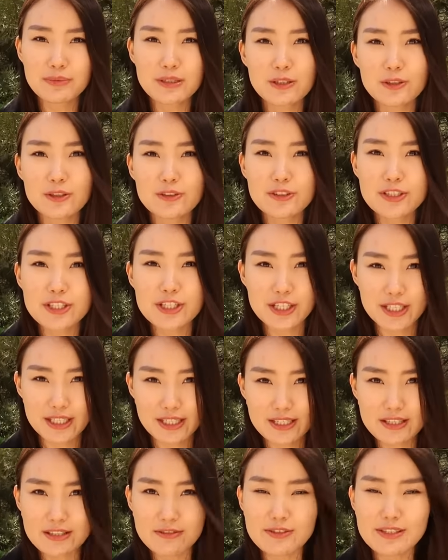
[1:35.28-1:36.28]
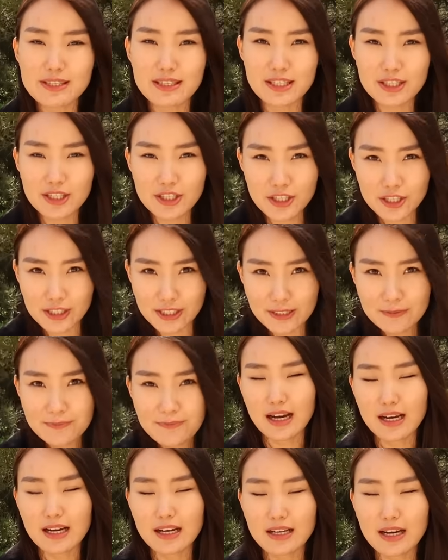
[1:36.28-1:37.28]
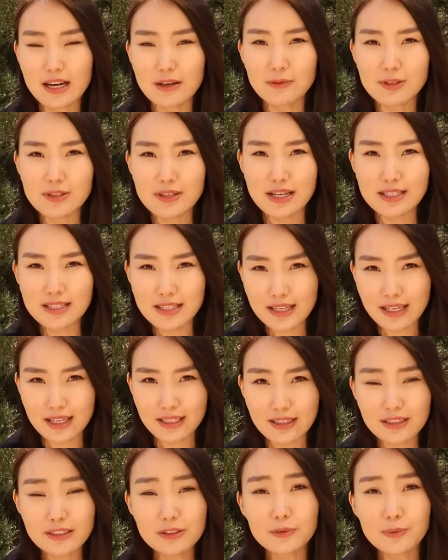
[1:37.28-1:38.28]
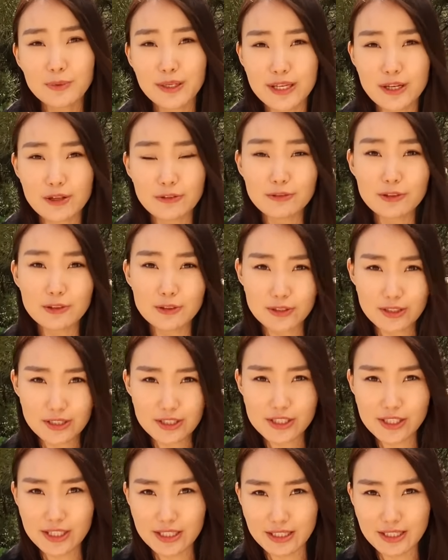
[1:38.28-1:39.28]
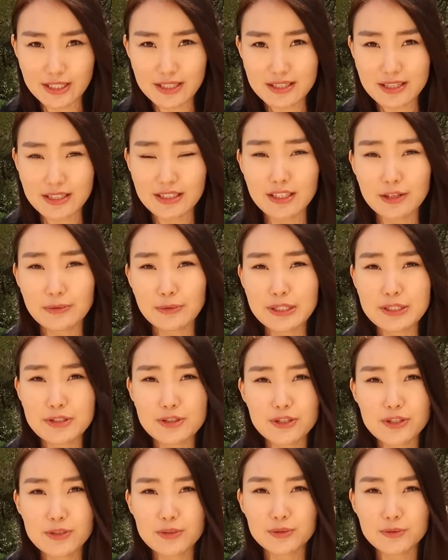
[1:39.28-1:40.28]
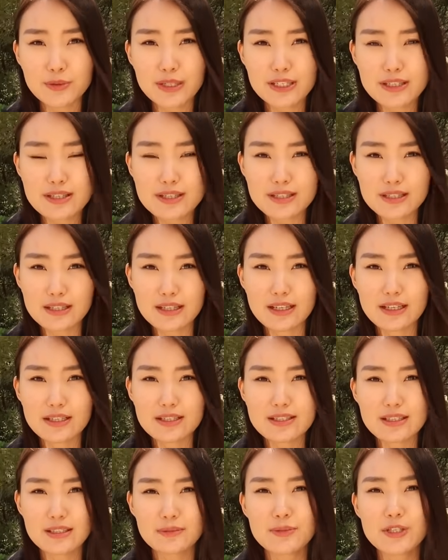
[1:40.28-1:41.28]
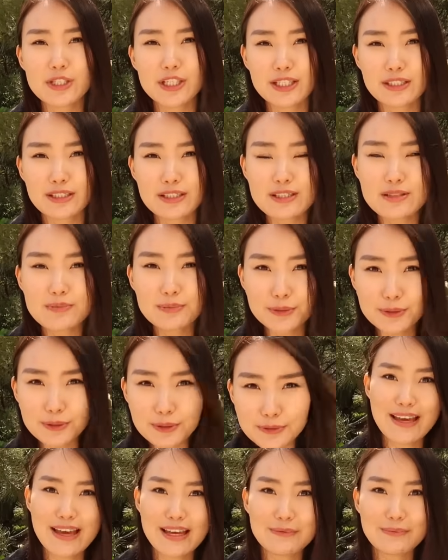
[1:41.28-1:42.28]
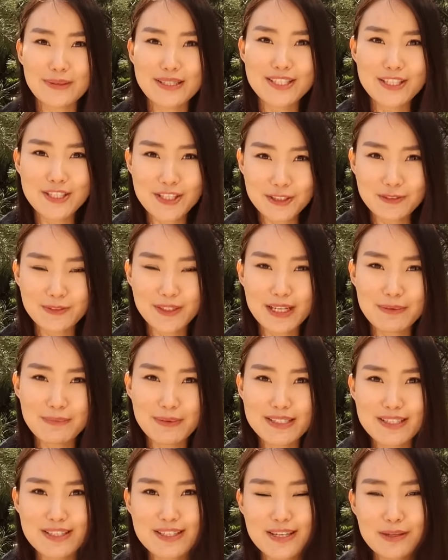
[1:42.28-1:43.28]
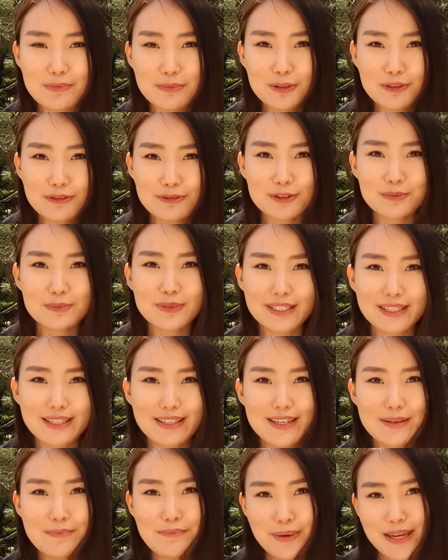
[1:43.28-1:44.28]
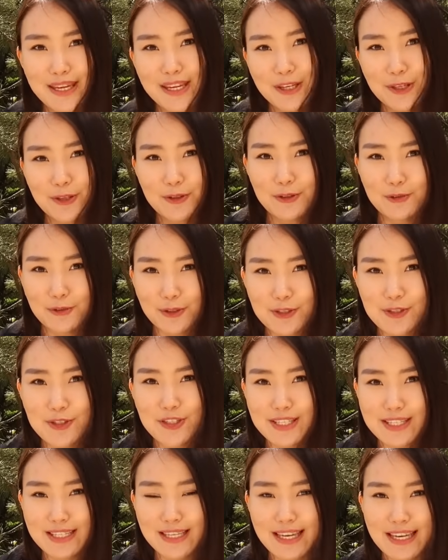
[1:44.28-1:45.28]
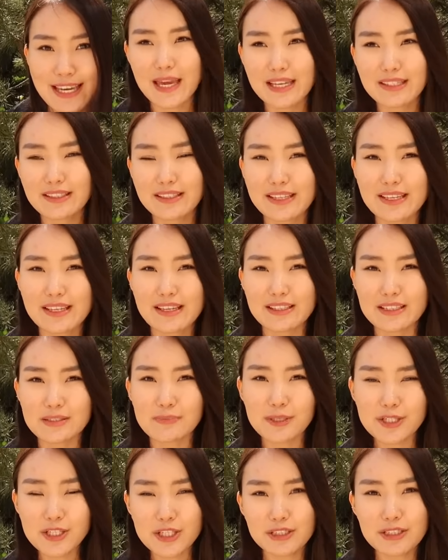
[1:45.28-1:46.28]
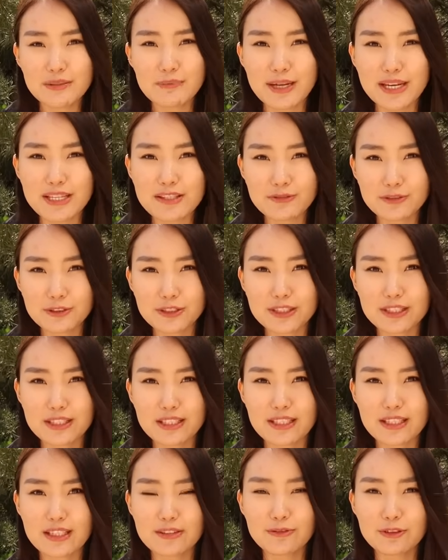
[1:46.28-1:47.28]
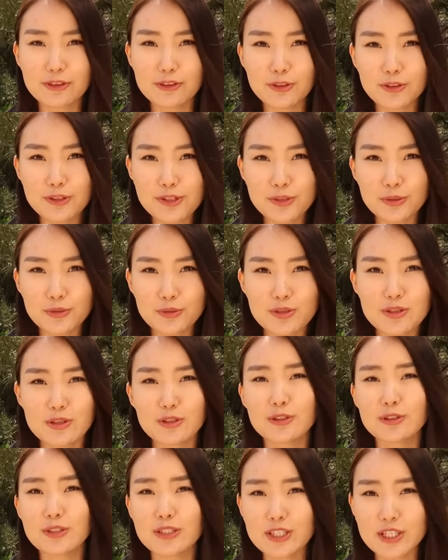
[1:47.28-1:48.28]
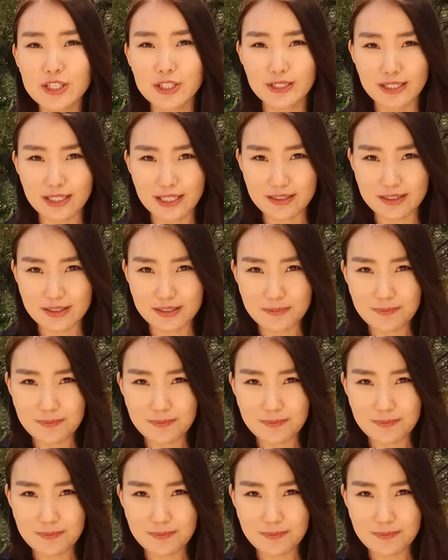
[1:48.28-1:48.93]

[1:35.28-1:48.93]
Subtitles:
I've been learning Chinese with a teacher. I was asking another way of learning Chinese, and I wanted to read some Chinese book. And my teacher recommended a book from the Peking University, and they especially made for those who is learning Chinese.